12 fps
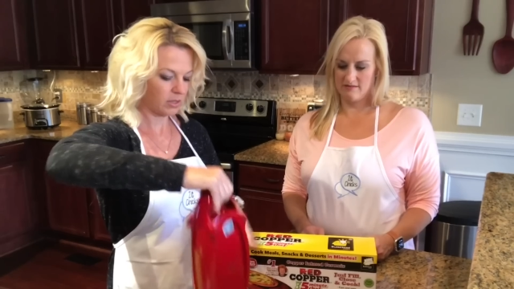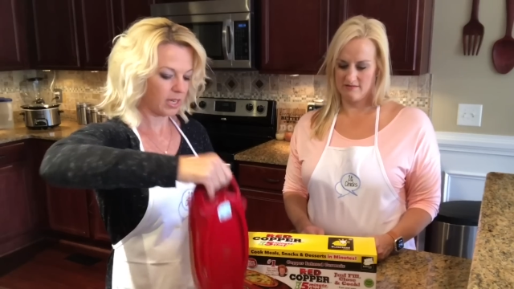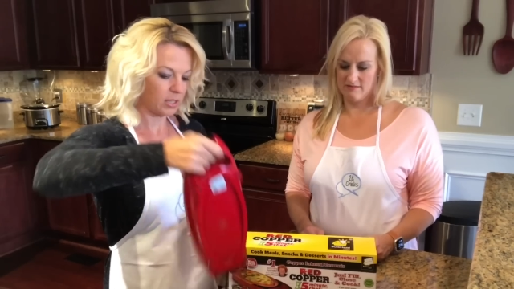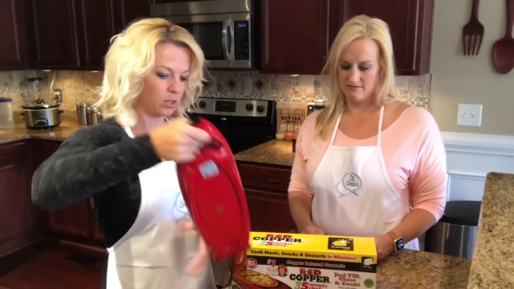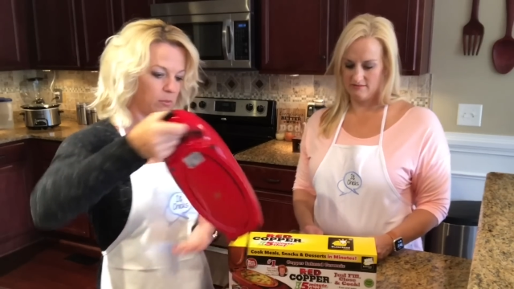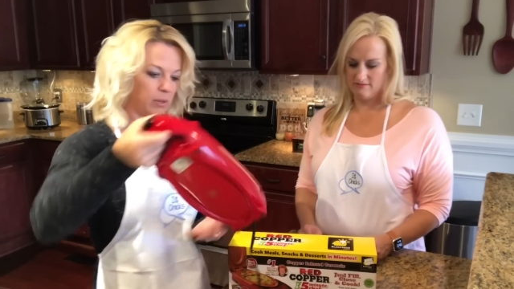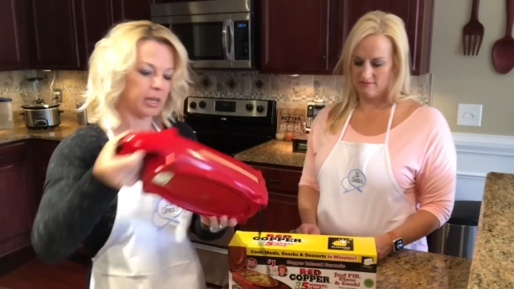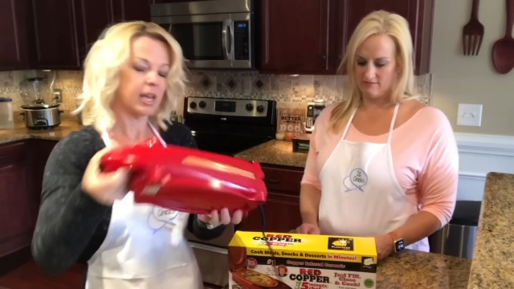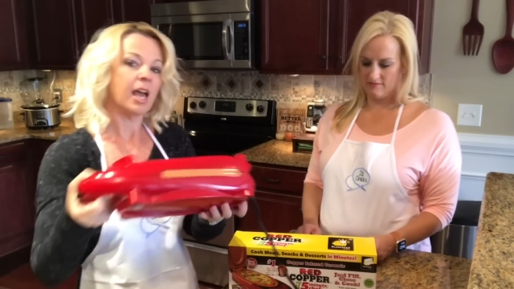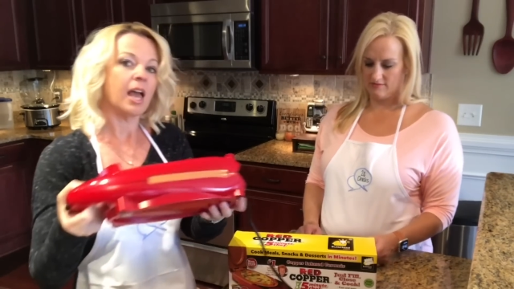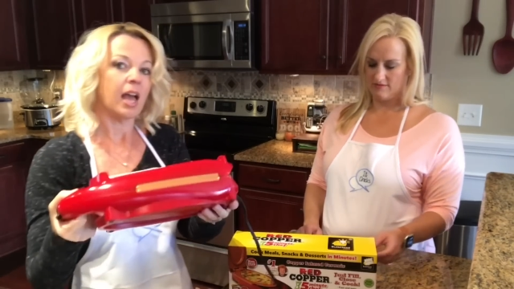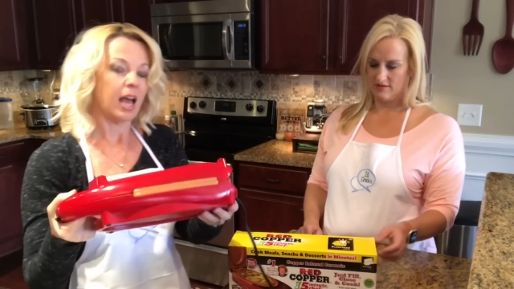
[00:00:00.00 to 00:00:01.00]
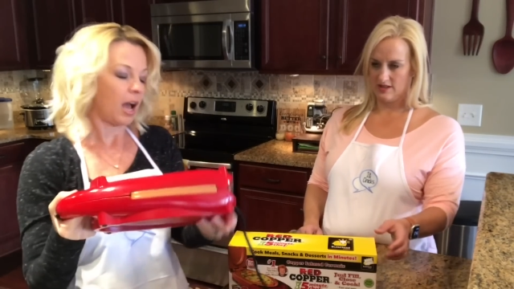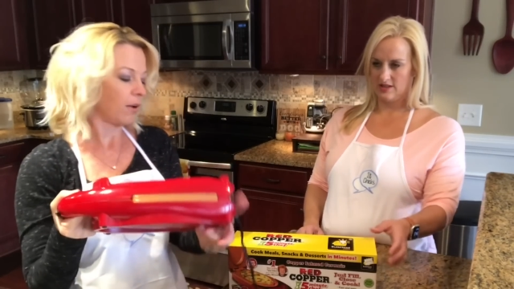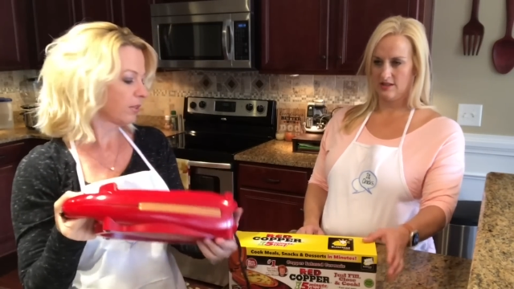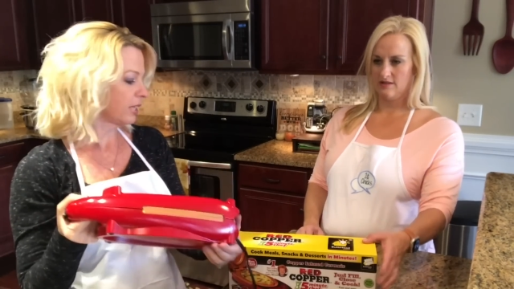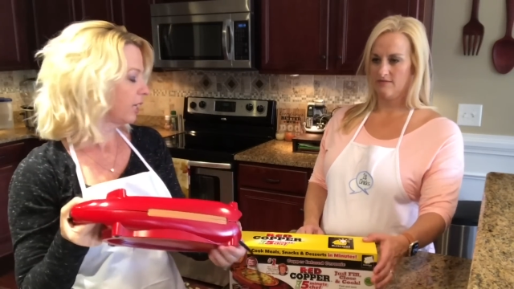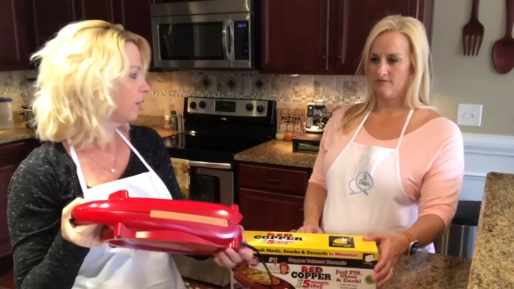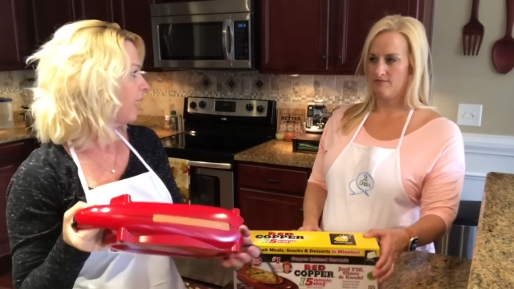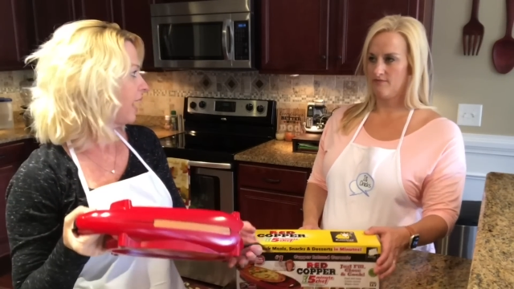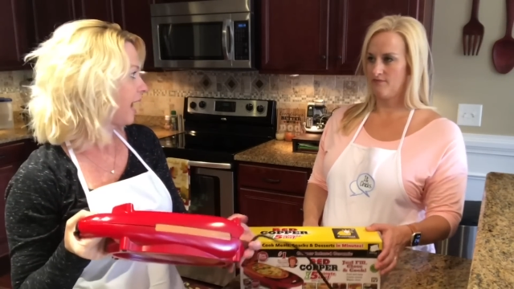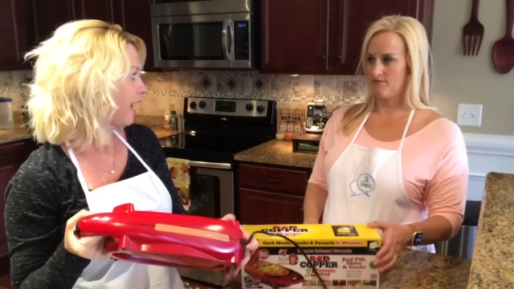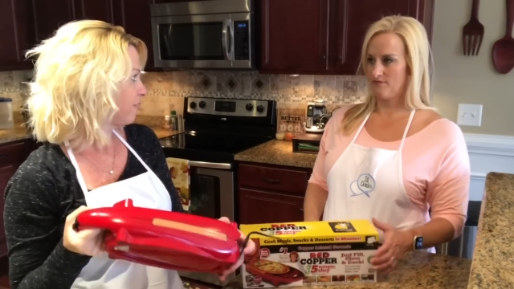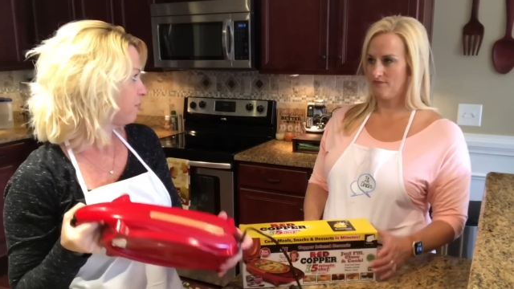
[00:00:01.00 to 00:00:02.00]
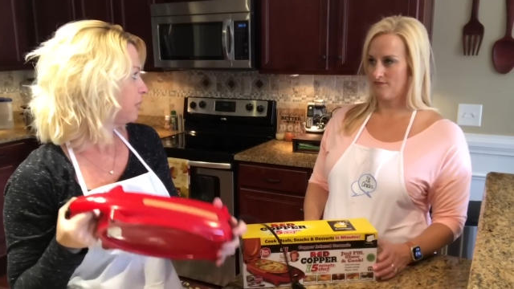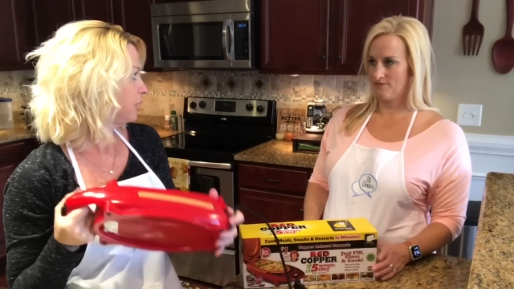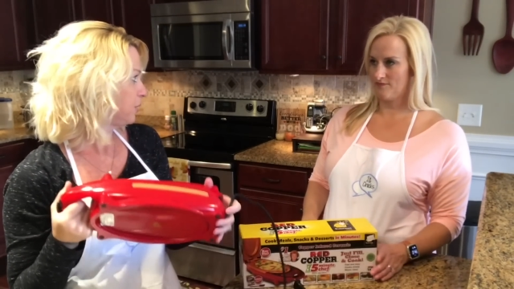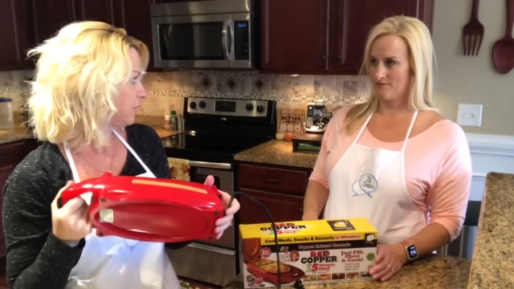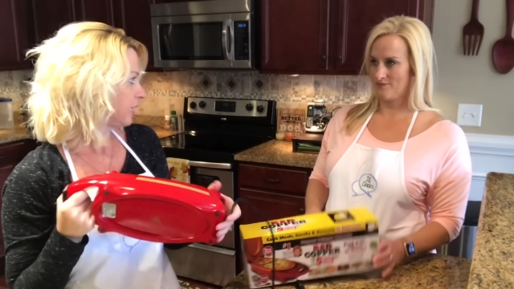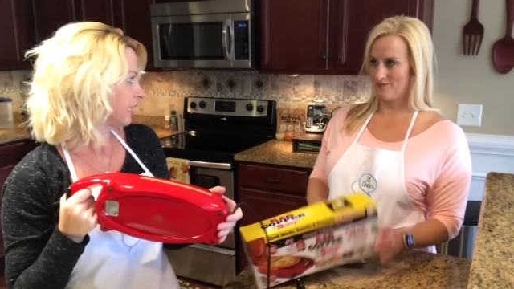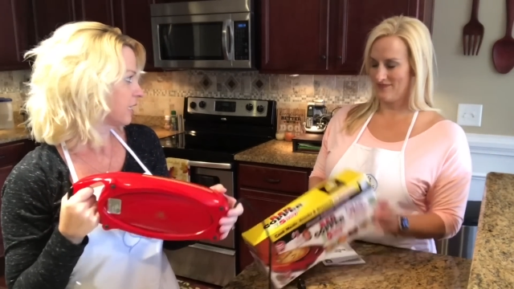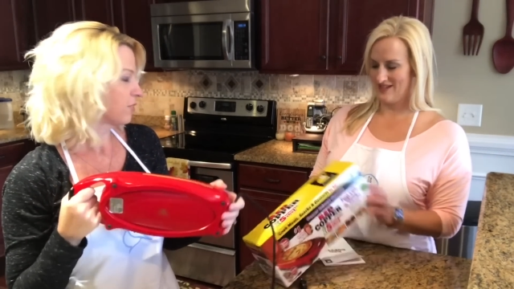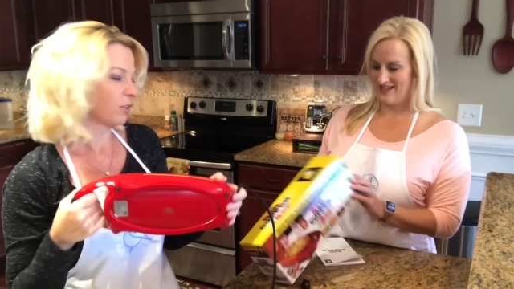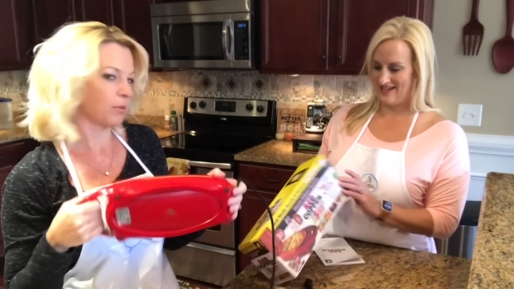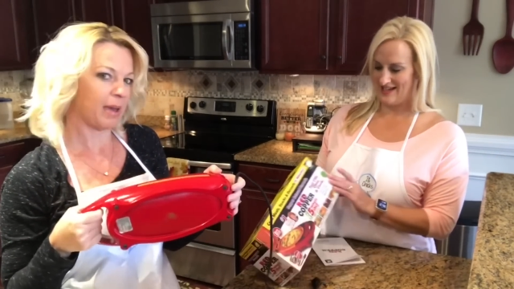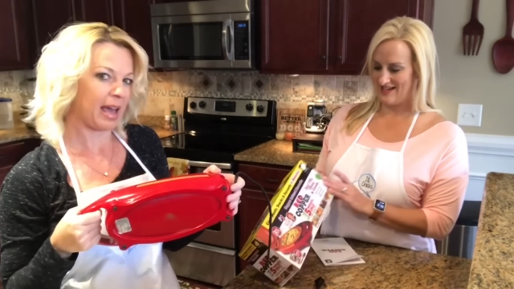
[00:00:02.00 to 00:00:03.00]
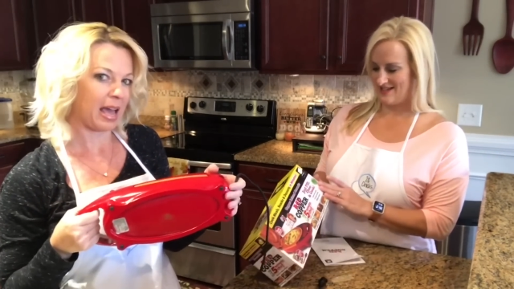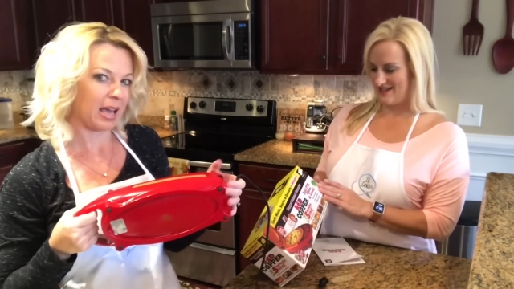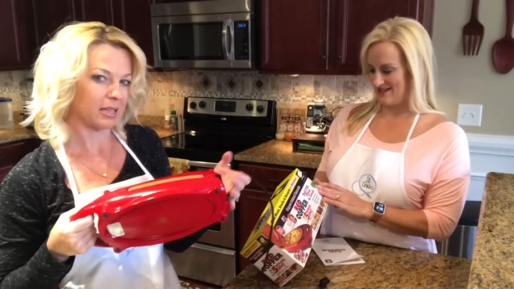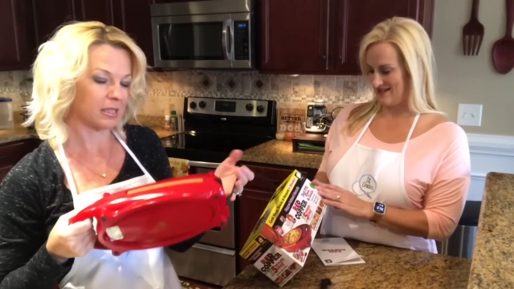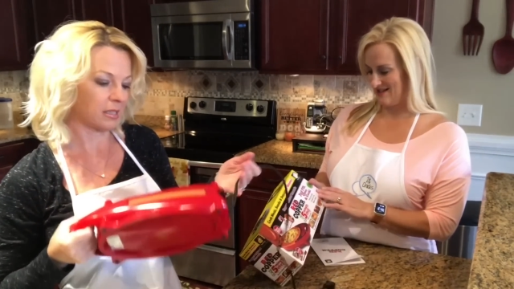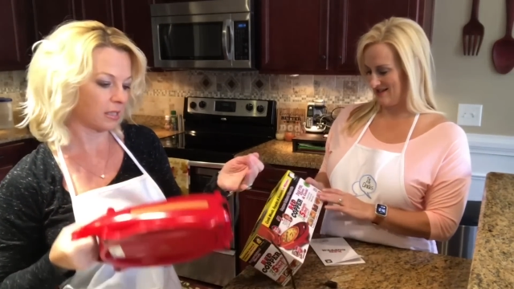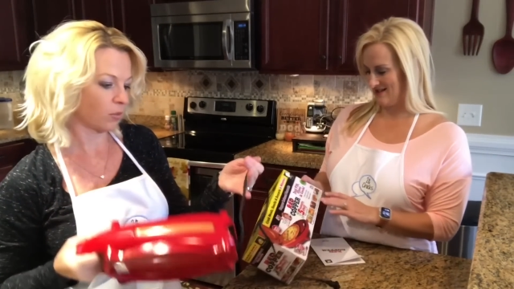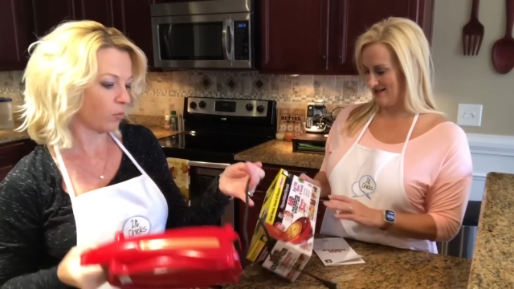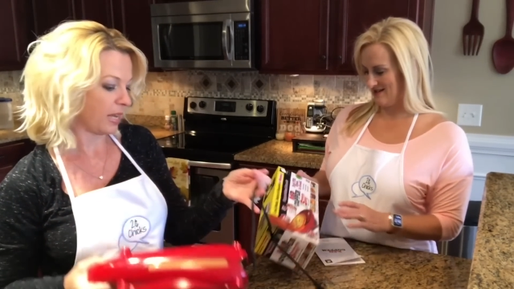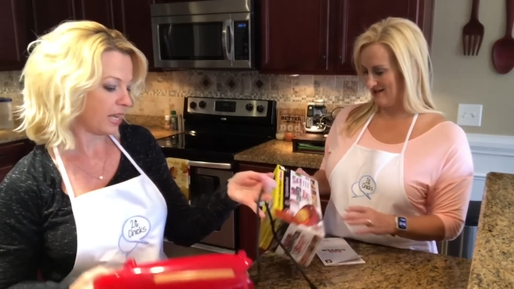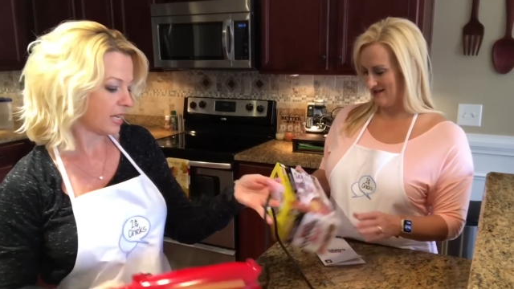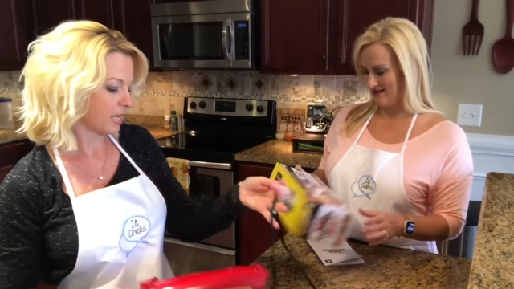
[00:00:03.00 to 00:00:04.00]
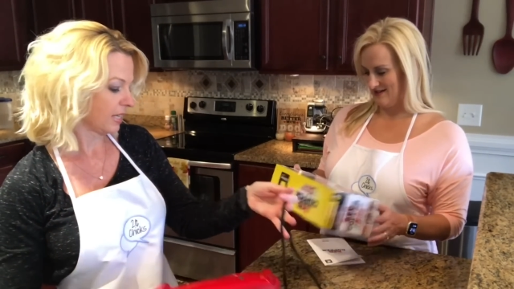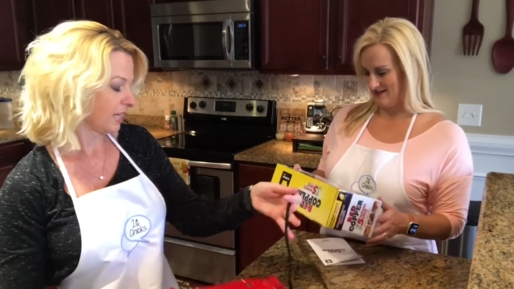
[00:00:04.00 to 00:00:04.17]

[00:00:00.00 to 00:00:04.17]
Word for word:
Speaker 1: it's not too big. I'll tell you, I have been using this for the yes. past week.